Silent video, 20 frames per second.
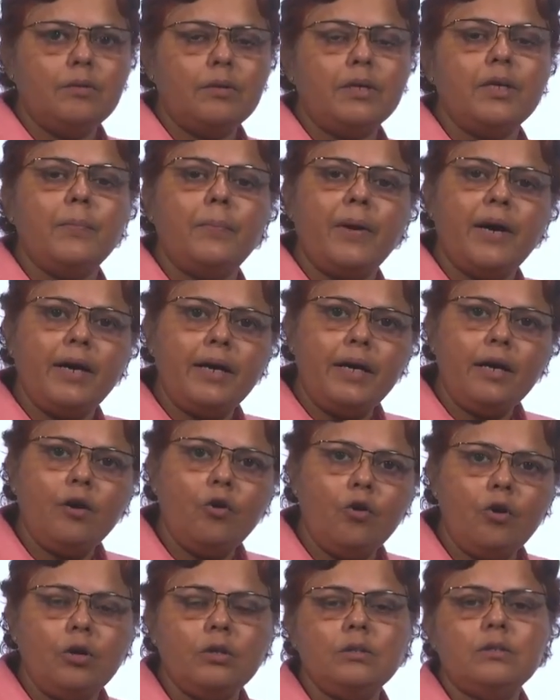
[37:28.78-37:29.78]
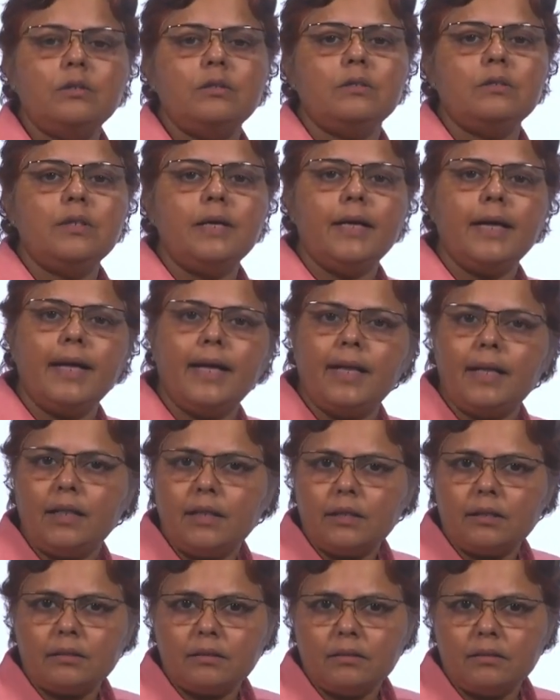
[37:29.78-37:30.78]
depending on the
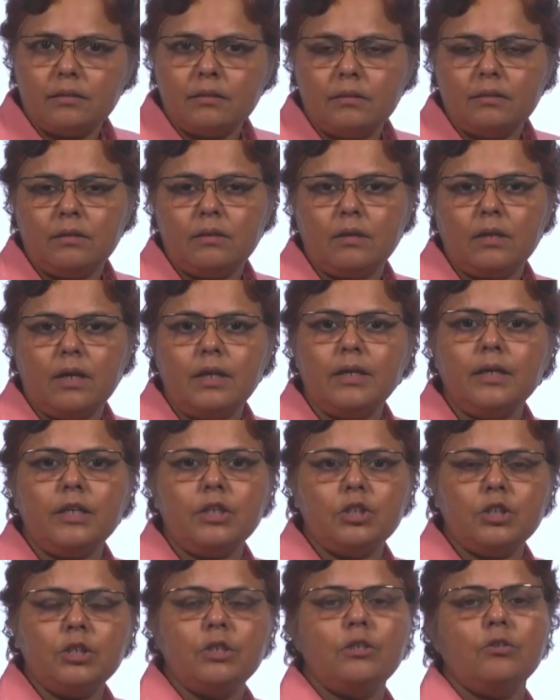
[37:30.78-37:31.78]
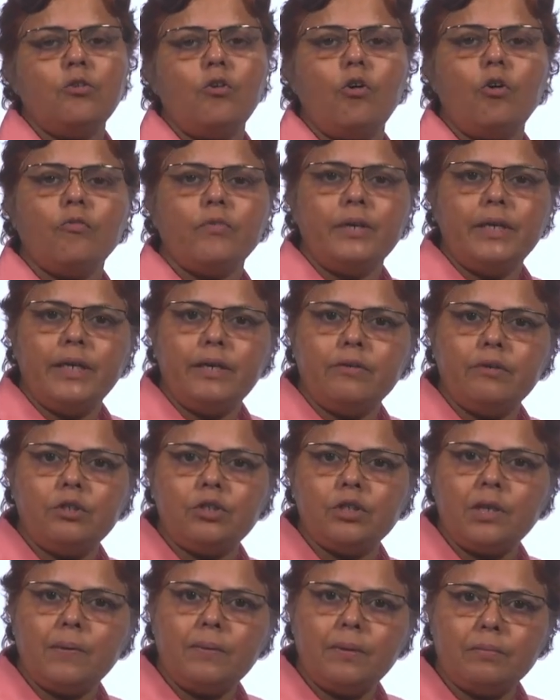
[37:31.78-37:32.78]
health condition of
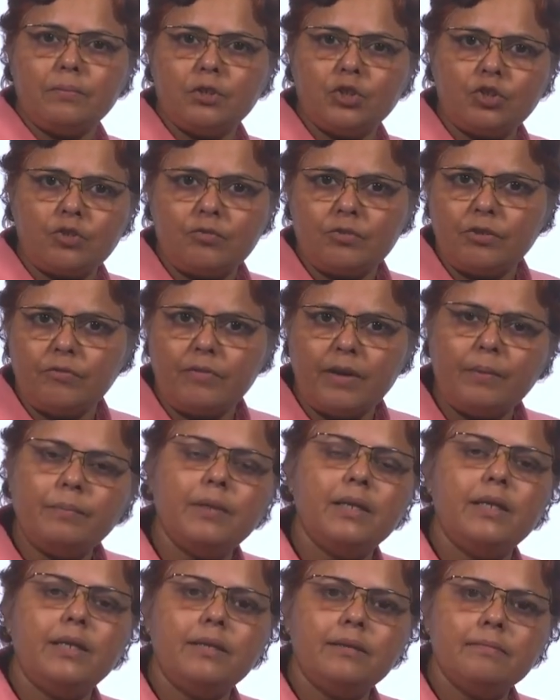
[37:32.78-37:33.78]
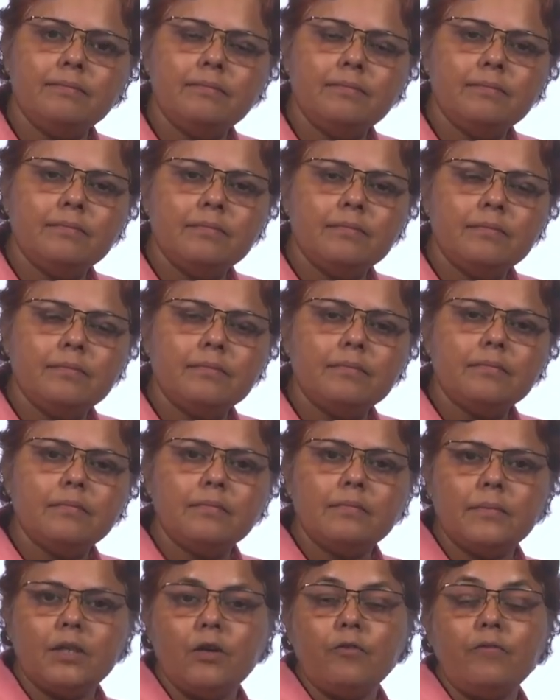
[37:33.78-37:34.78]
individual members of the family
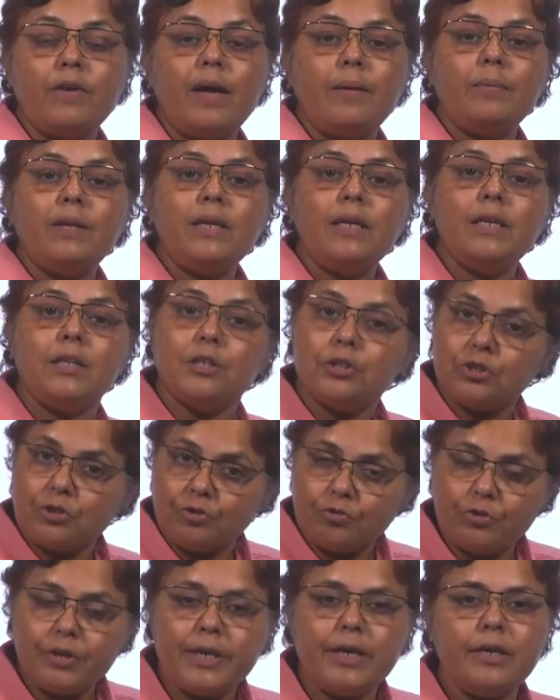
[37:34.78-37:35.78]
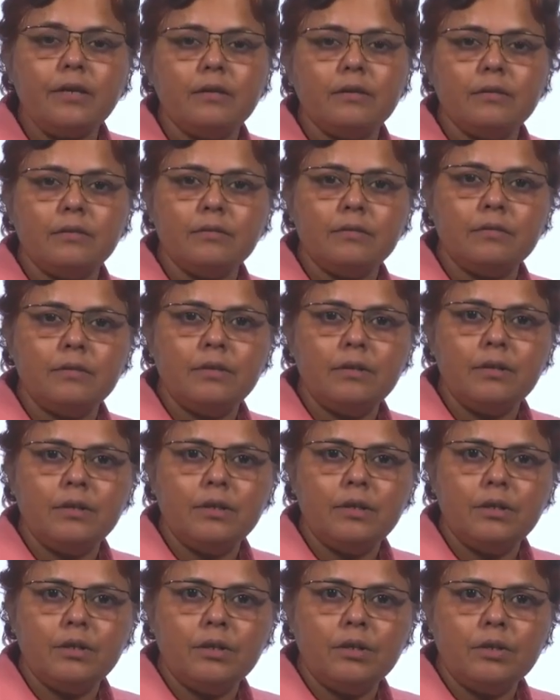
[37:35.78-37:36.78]
history.
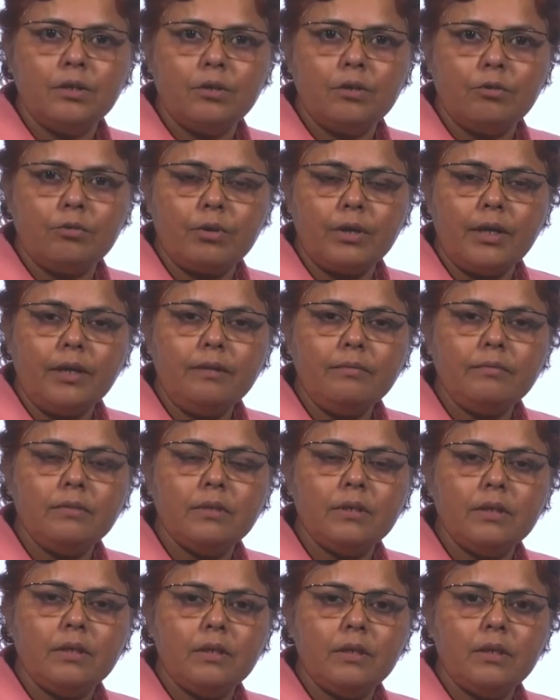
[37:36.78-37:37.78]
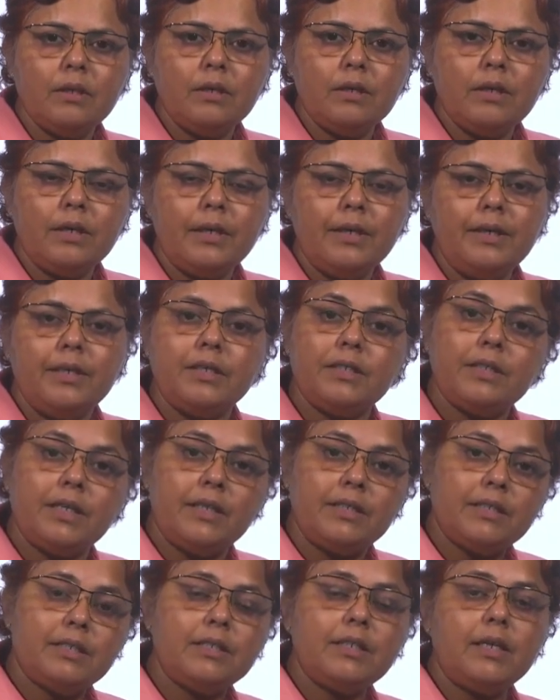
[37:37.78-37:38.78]
Okay. It is
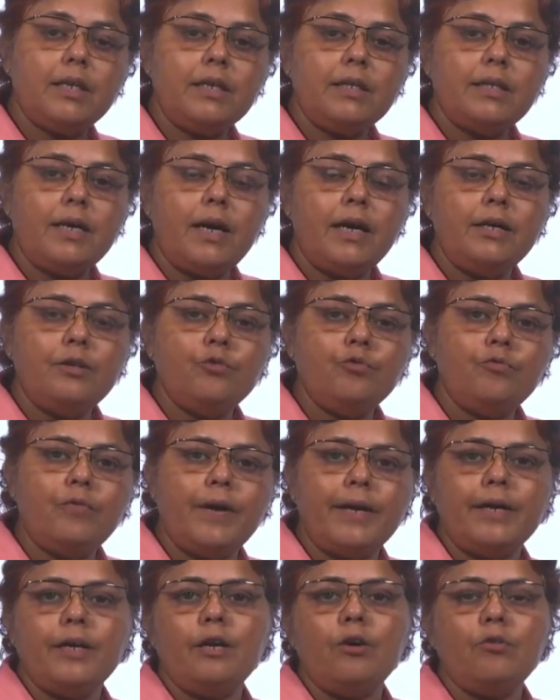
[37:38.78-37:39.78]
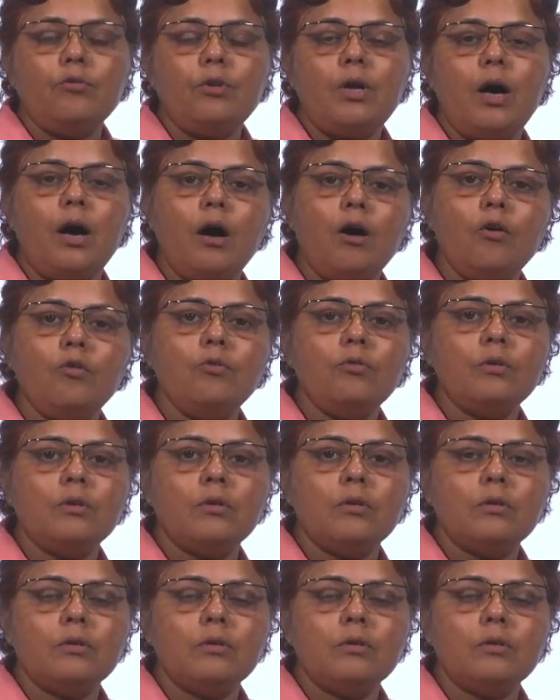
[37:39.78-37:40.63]
necessary that you find out how